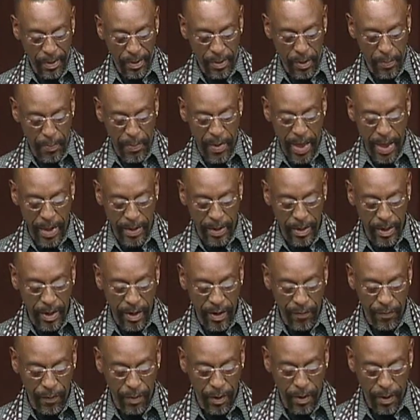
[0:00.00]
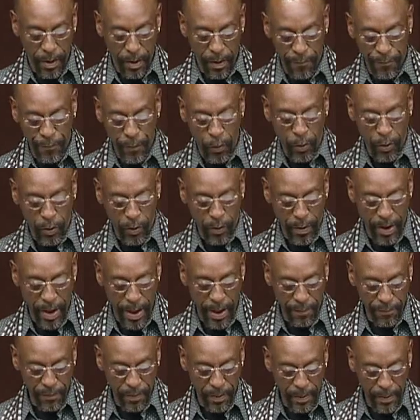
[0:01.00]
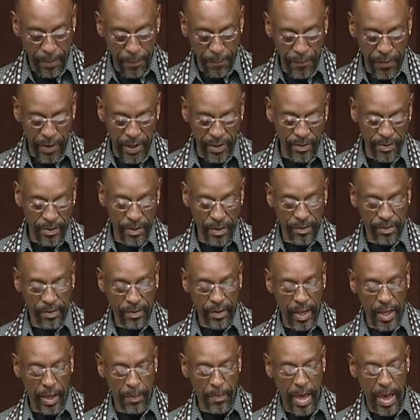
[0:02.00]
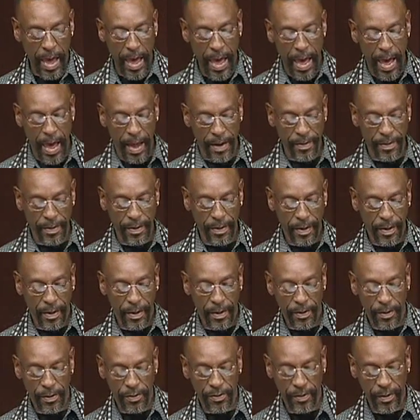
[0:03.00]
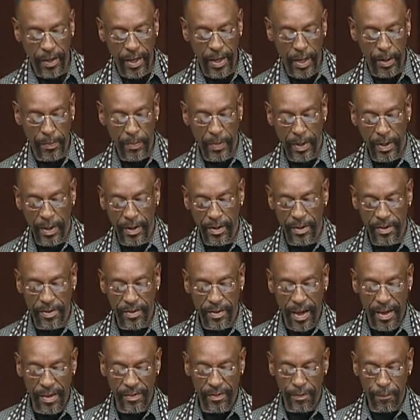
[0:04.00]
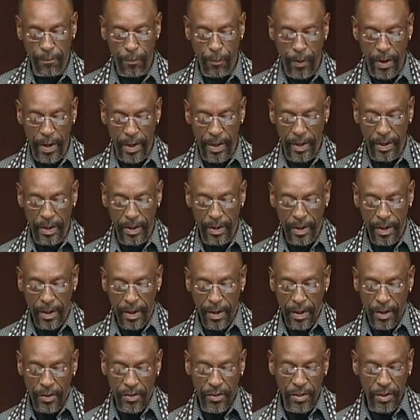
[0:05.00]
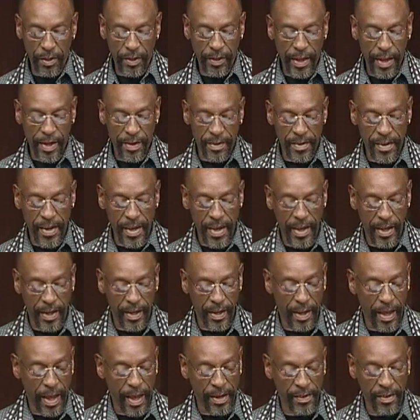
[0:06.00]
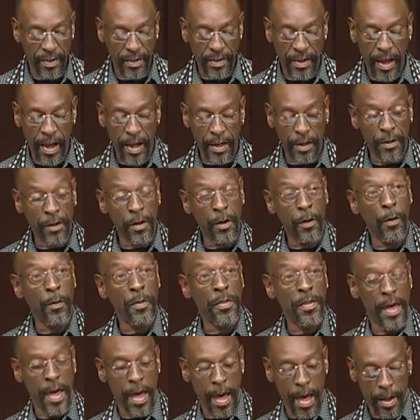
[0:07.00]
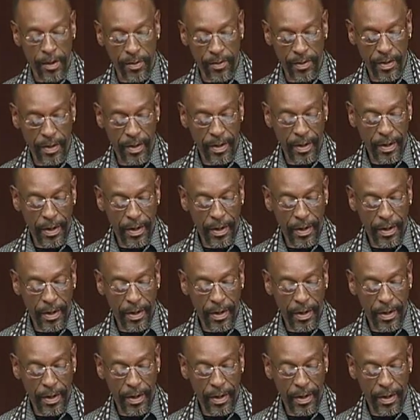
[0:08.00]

The back cover, a photograph facing the same hat, the same indecisive way. Until that day, I did not know that.